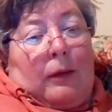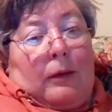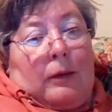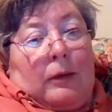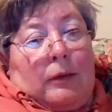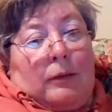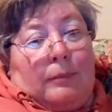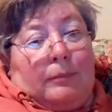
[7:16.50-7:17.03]

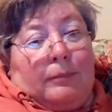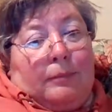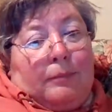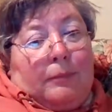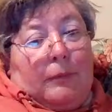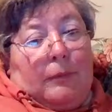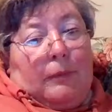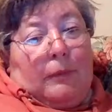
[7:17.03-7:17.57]
And
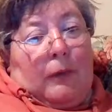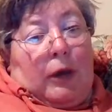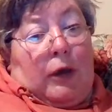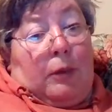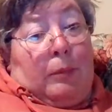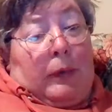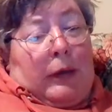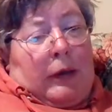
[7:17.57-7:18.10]

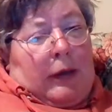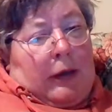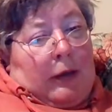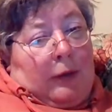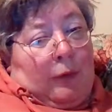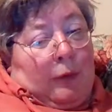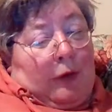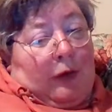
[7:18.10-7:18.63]
Amelia
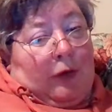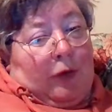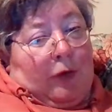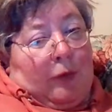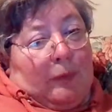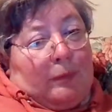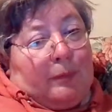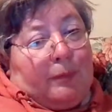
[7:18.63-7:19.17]

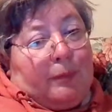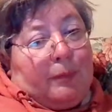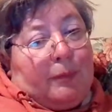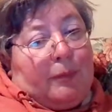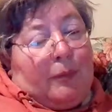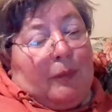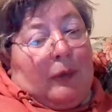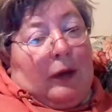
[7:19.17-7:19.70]
Noyes
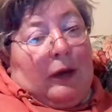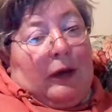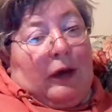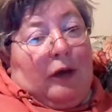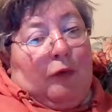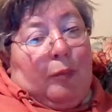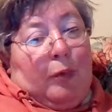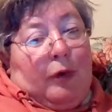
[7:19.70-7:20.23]

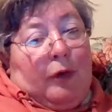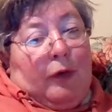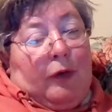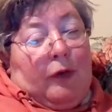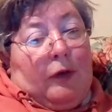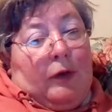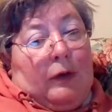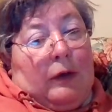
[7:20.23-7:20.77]
gave
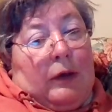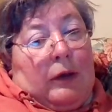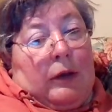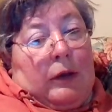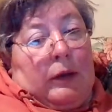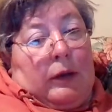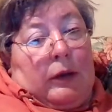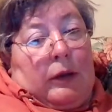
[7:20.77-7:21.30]
birth
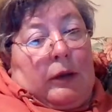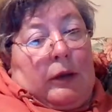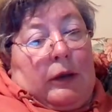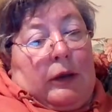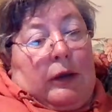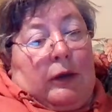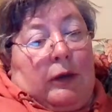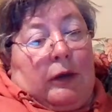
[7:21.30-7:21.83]

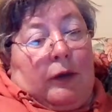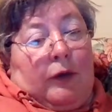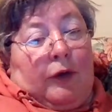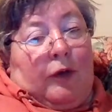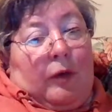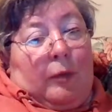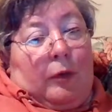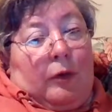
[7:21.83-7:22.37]
in the
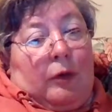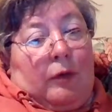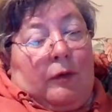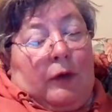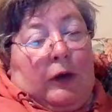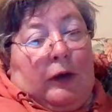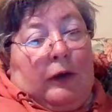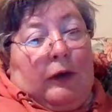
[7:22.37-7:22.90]
summer of
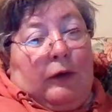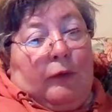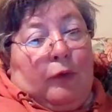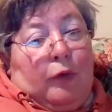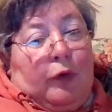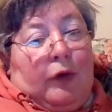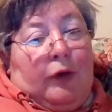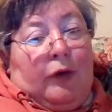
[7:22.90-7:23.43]

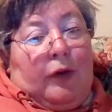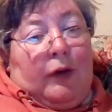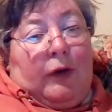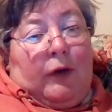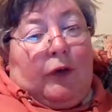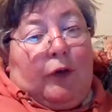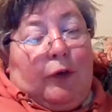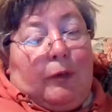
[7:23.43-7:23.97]

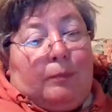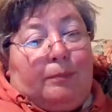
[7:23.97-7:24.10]
1946.